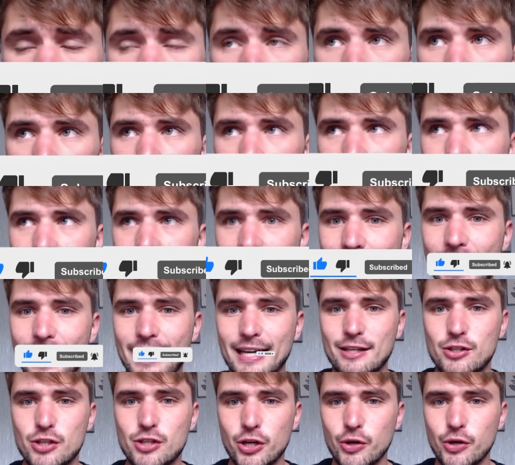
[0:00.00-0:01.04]
Okay,
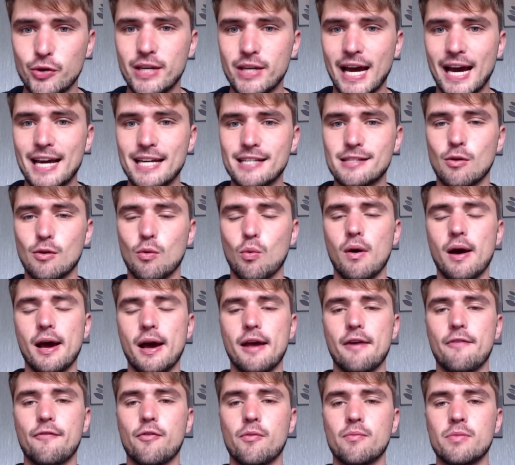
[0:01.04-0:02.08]
2 days
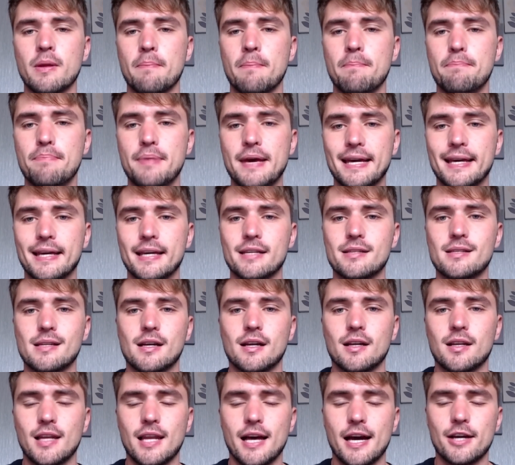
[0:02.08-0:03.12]
away from the biggest
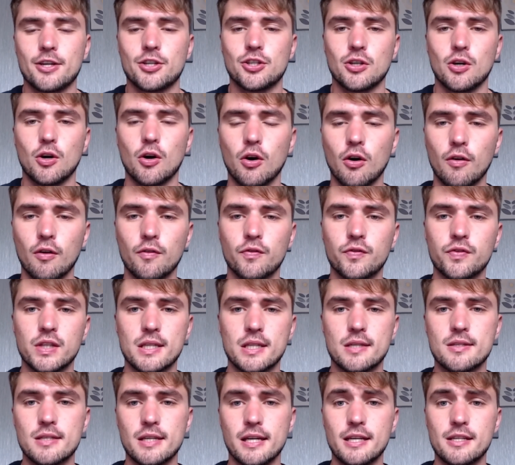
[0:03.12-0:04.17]
clash of the
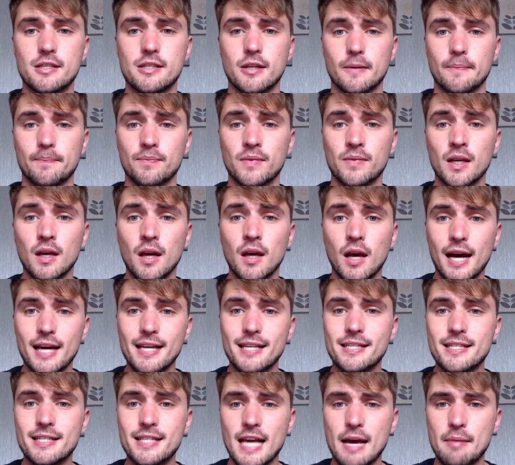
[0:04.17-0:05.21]
season, a
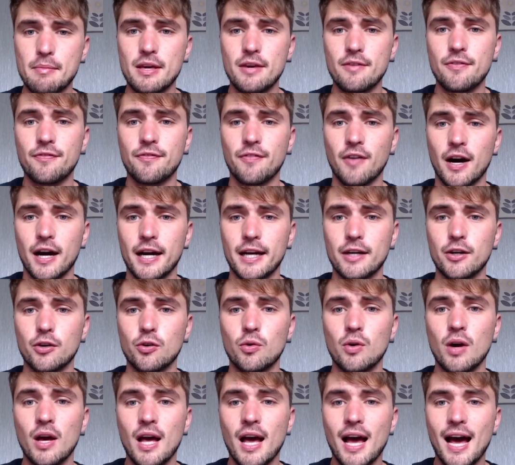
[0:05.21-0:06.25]

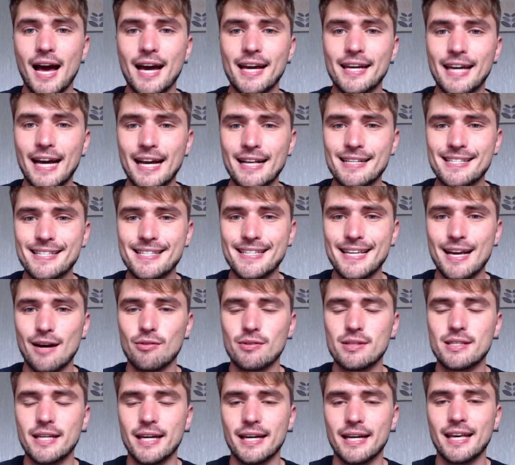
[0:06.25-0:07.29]
semi-final against
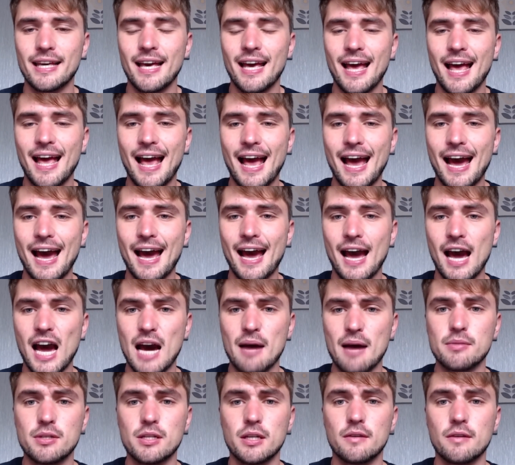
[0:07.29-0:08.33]
Celtic at
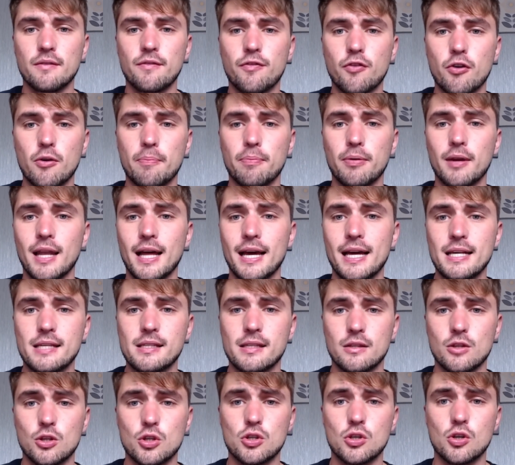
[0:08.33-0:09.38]
Hampden for a place
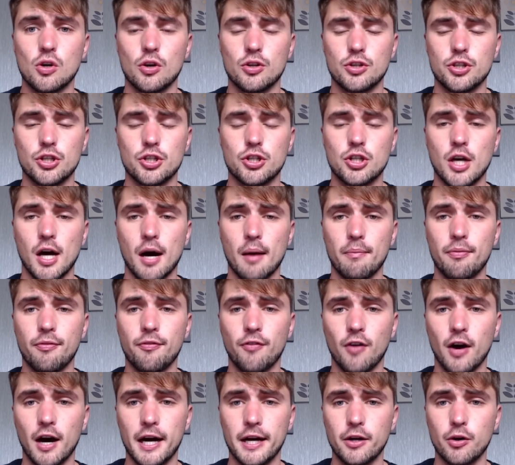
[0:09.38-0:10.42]
in the Scottish Cup
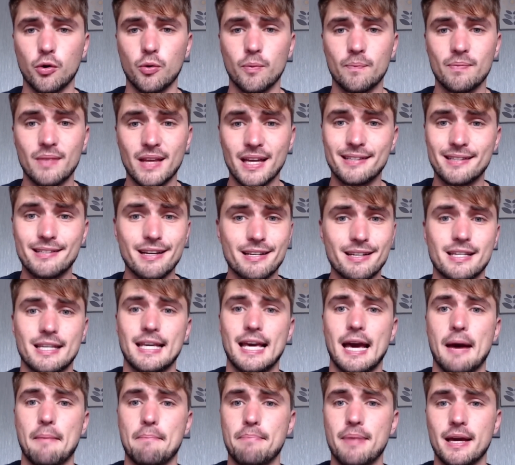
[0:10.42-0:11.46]
final. It doesn't
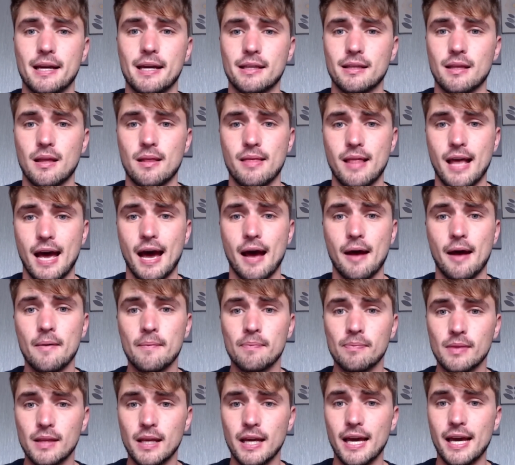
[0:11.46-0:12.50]
get bigger than that.
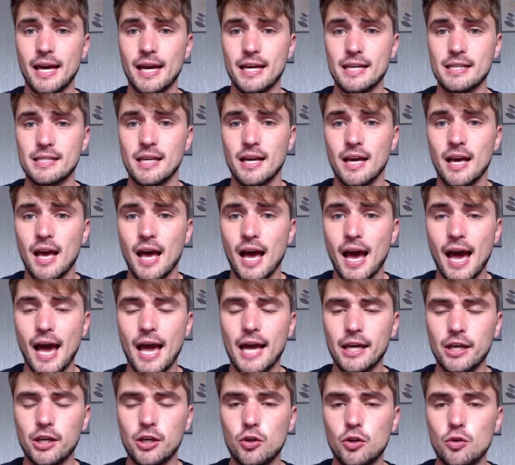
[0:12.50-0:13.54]
It is
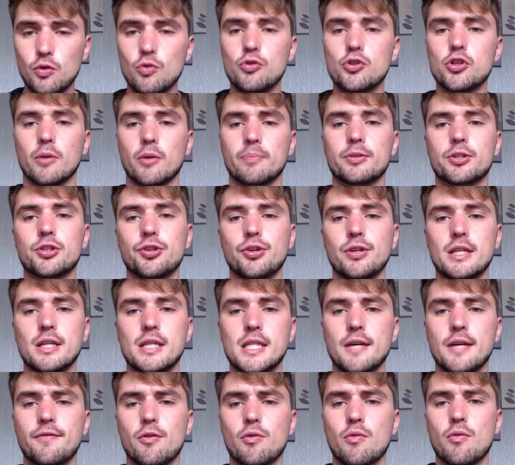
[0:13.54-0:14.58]
a huge
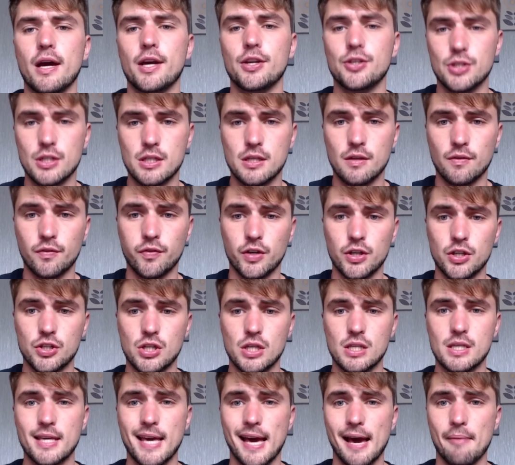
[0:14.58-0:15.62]
opportunity for Rangers to finish
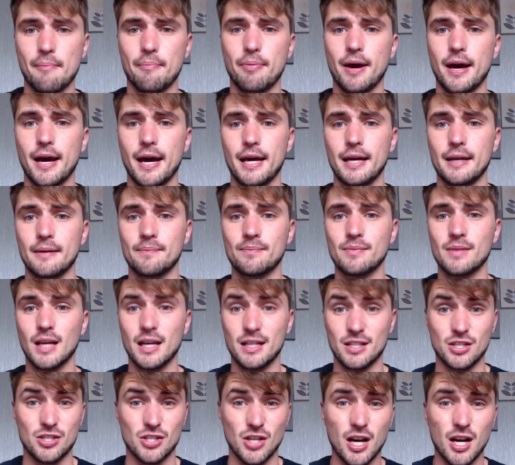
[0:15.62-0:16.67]
this campaign, a
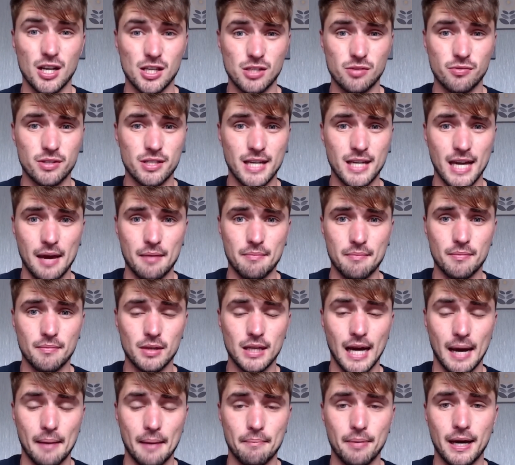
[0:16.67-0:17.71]
disastrous
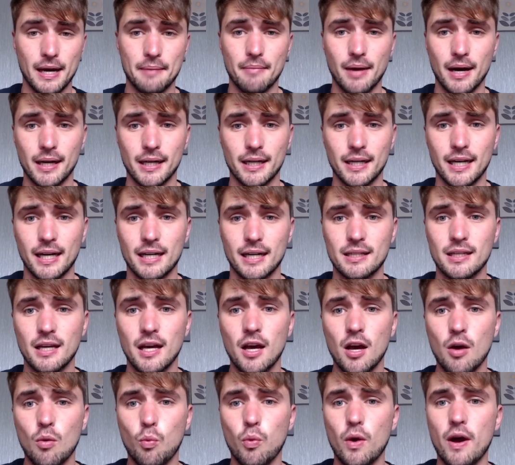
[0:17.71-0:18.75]
campaign, may I add,
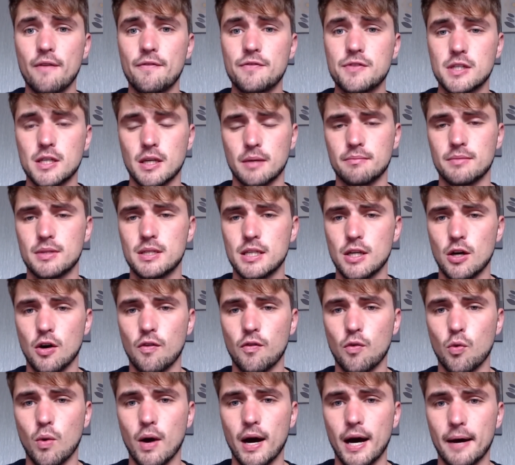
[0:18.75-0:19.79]
with some
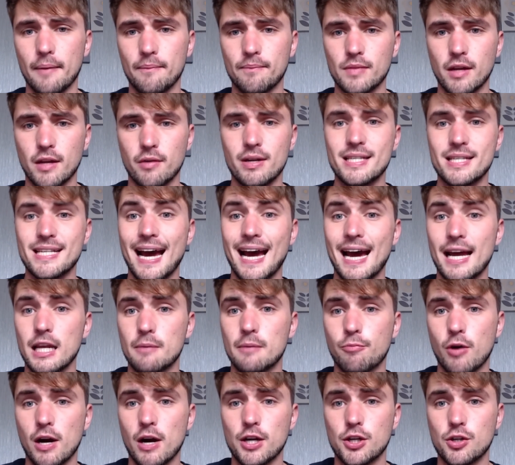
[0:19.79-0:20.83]
silverware. There is added
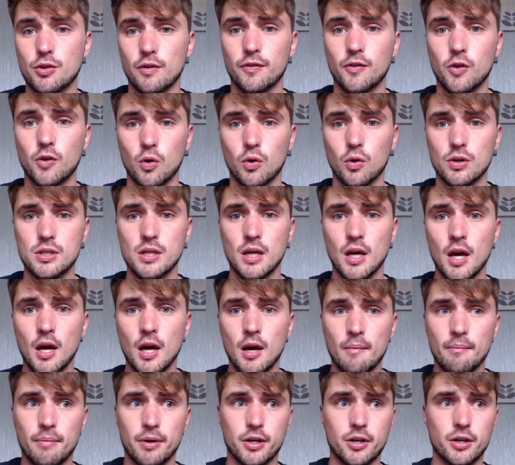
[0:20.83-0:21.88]
pressure, of course,
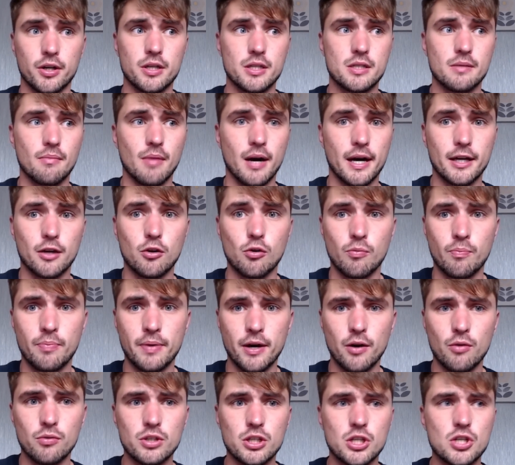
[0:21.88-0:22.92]
because Michael
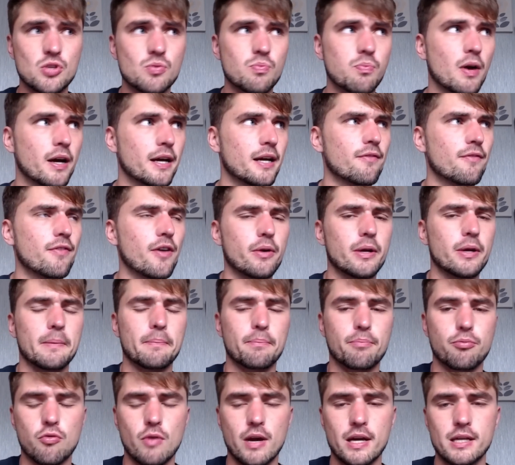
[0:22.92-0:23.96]
Beale, despite a very
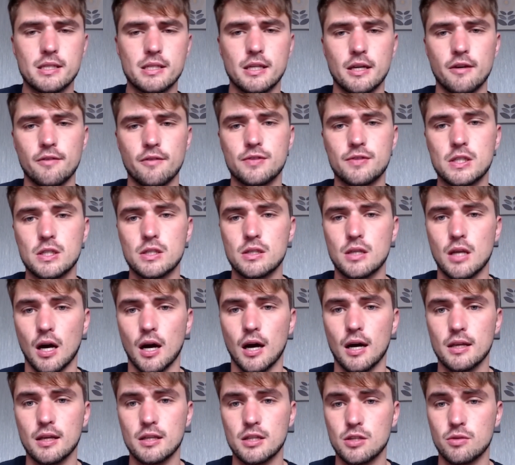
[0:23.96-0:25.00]
impressive
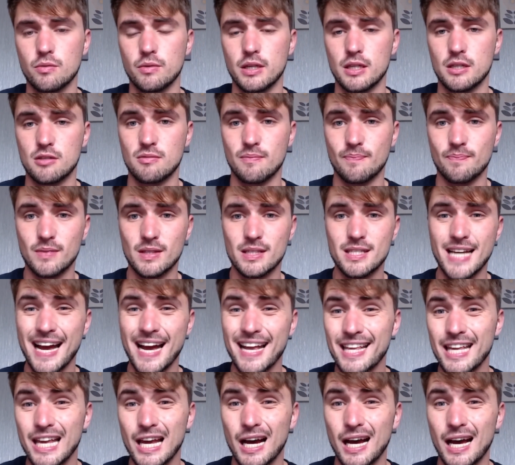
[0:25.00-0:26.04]
start to his
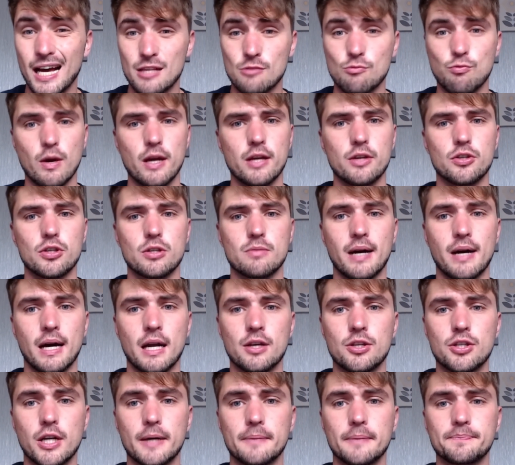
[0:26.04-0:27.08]
tenure as Rangers
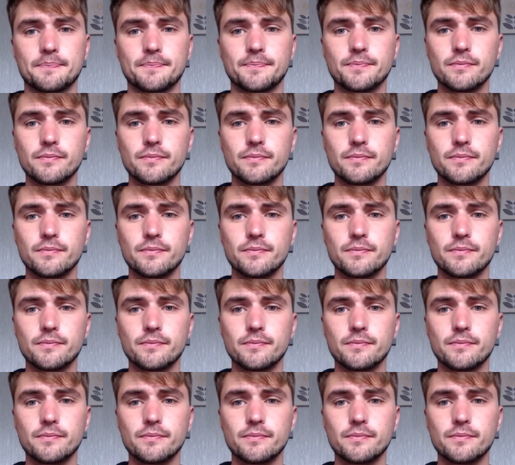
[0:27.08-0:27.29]
manager,